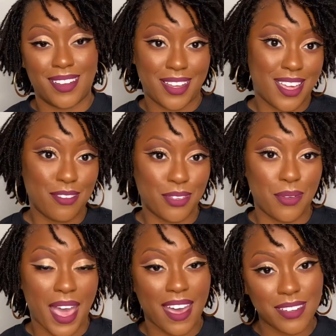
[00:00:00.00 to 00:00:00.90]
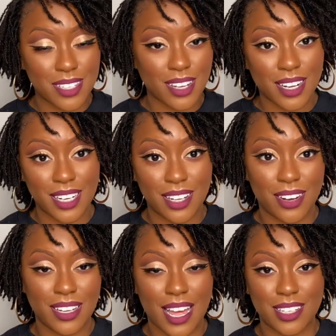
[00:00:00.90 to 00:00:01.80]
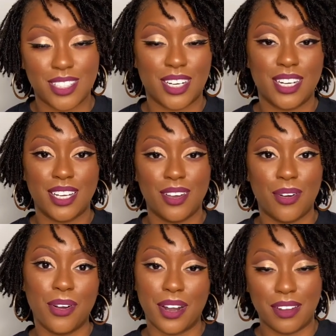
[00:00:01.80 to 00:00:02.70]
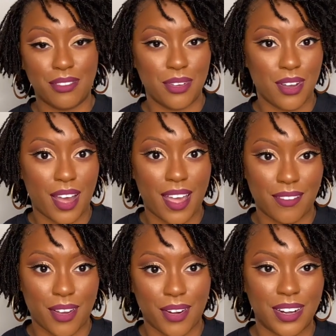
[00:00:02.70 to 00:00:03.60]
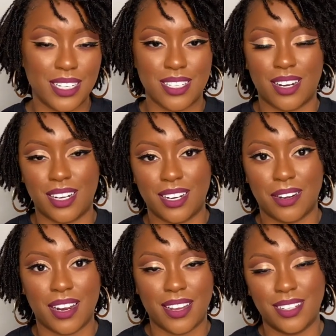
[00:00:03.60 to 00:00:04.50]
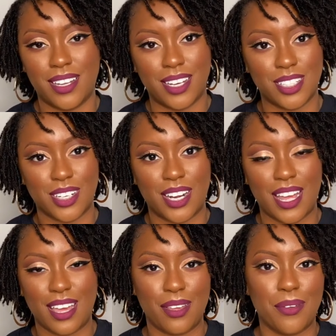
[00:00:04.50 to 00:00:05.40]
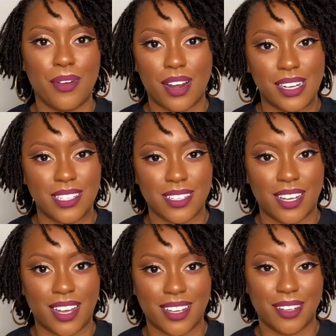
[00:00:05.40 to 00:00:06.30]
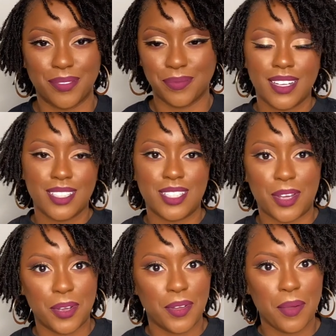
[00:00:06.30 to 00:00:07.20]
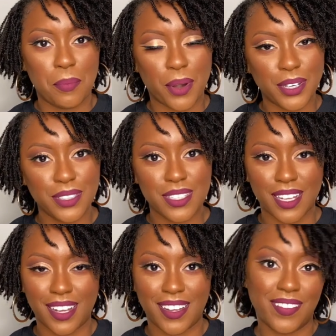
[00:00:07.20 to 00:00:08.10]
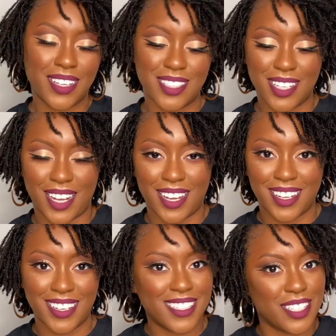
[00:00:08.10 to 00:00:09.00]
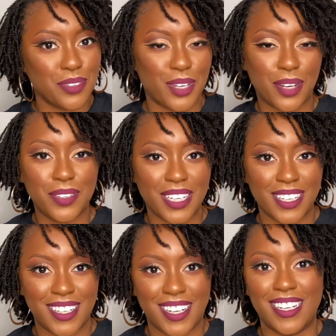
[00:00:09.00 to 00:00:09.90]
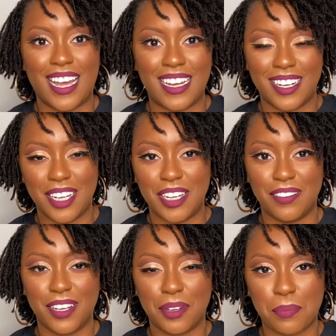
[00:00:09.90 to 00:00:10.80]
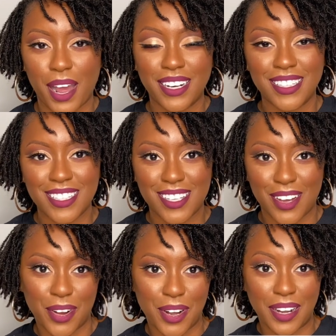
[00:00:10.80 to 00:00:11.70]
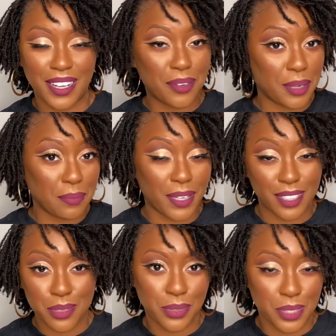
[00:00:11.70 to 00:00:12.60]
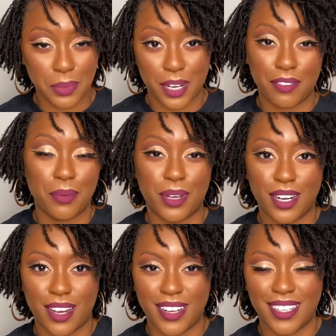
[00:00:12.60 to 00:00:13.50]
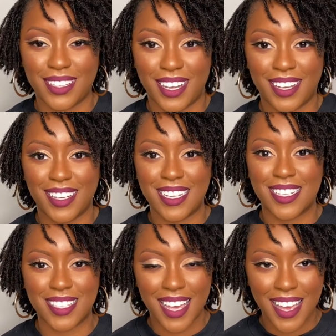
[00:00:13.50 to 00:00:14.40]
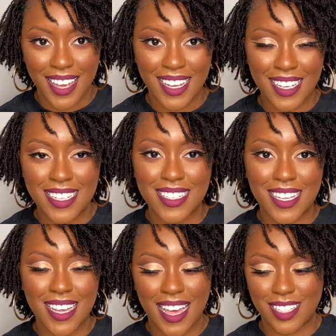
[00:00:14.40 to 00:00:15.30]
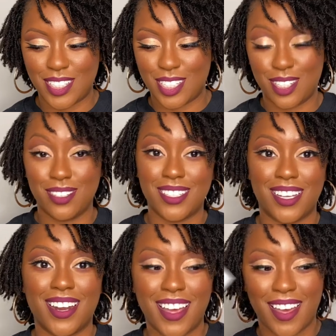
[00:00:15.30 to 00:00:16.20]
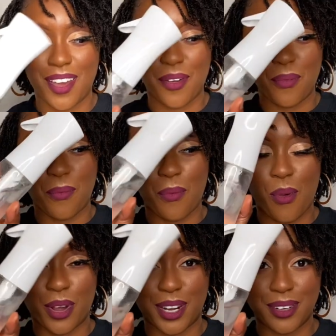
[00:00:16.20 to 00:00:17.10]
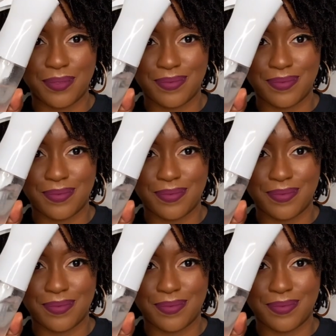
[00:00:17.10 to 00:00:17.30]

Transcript: if you haven't started your lock journey, or if you have already started your lock journey and you are interlocking. So pros of interlocking is you don't need a lot of products or equipment, tools, or whatever you want to call it. Like, it's easy as just using water,